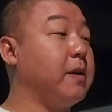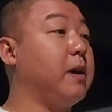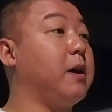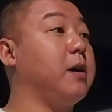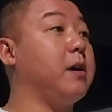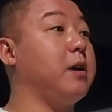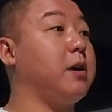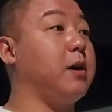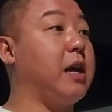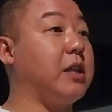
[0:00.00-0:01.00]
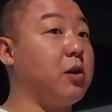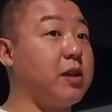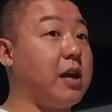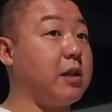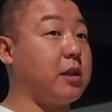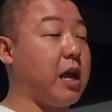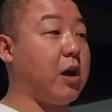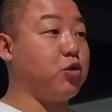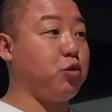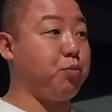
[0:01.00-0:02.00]
And all that,
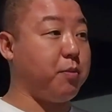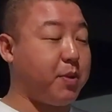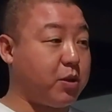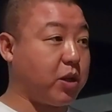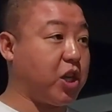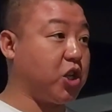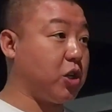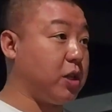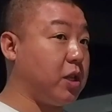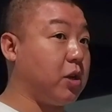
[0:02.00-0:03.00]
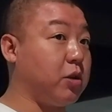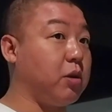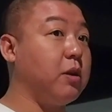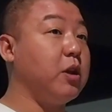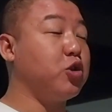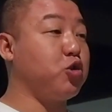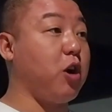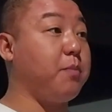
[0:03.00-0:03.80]
how to prepare the kitchen in order to